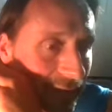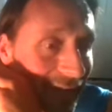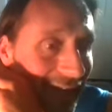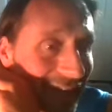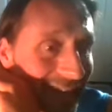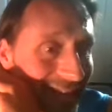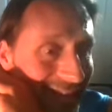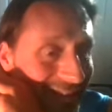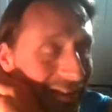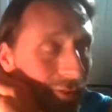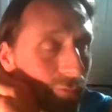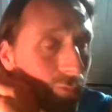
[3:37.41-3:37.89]
That
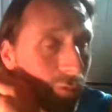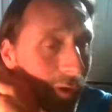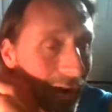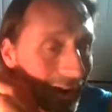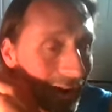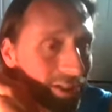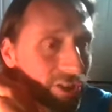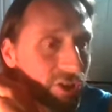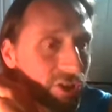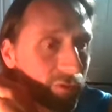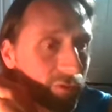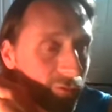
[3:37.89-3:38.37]
is a
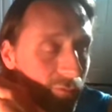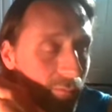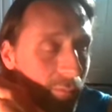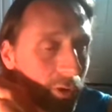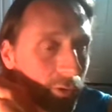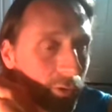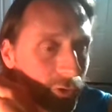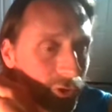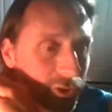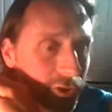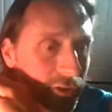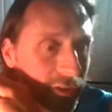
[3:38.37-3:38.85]
range of
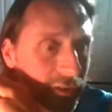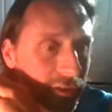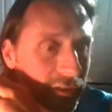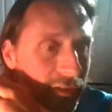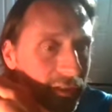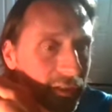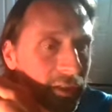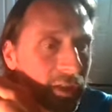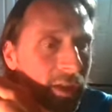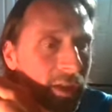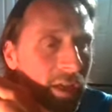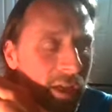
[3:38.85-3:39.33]
motion.
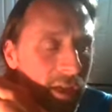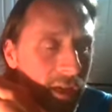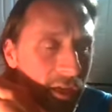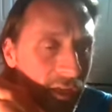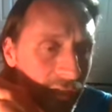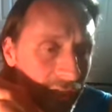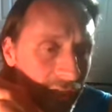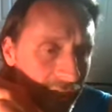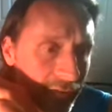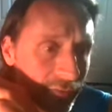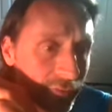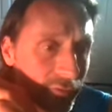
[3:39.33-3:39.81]
And
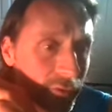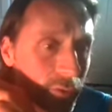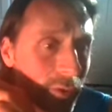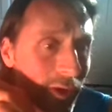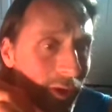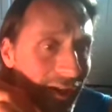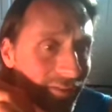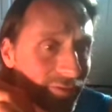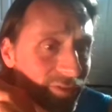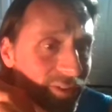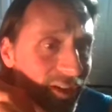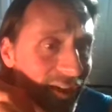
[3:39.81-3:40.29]
if you
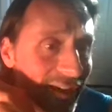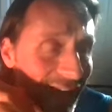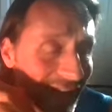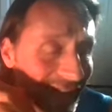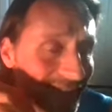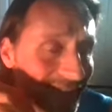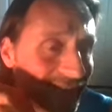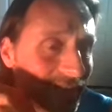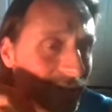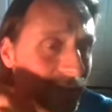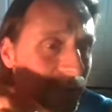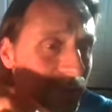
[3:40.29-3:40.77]
have
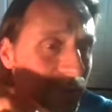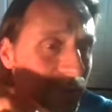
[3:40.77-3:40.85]
diastasis or